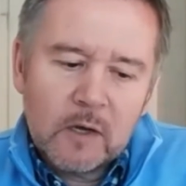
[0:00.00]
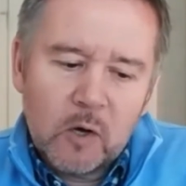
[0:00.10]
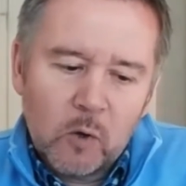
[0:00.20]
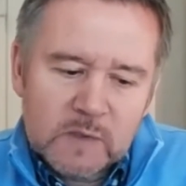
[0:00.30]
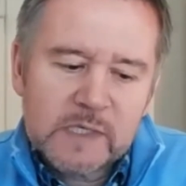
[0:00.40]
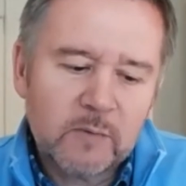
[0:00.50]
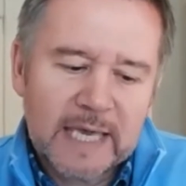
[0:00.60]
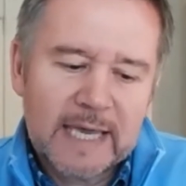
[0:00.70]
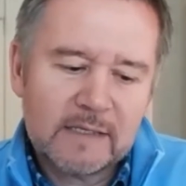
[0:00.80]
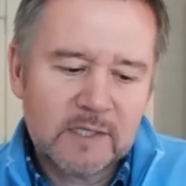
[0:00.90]
also
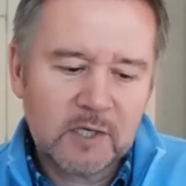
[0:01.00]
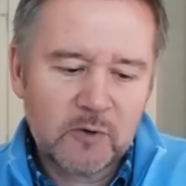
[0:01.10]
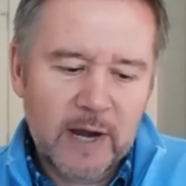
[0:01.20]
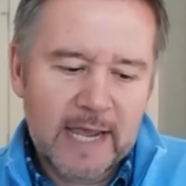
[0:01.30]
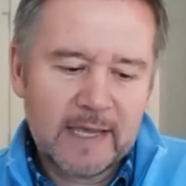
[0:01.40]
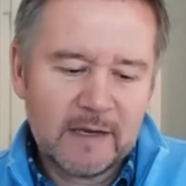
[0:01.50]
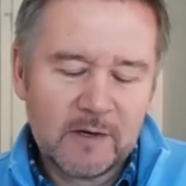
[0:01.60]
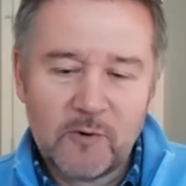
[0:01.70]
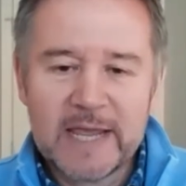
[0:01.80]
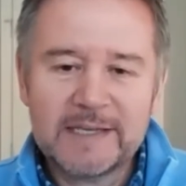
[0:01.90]
geared to create a
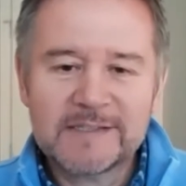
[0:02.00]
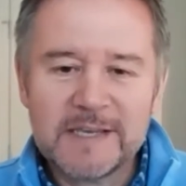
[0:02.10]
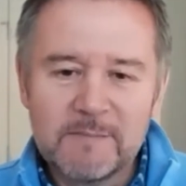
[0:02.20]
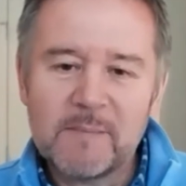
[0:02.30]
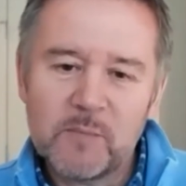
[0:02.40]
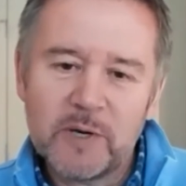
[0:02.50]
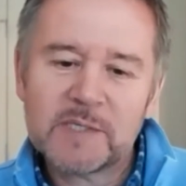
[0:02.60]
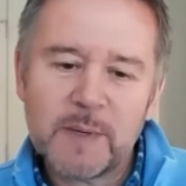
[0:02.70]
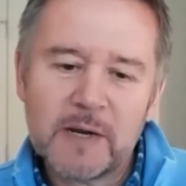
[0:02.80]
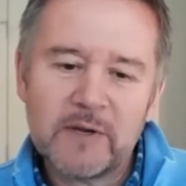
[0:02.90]
great team member
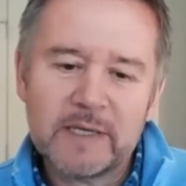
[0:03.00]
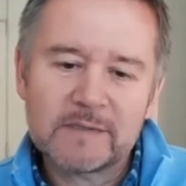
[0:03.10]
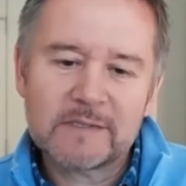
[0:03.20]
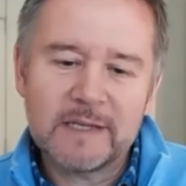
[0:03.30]
experience.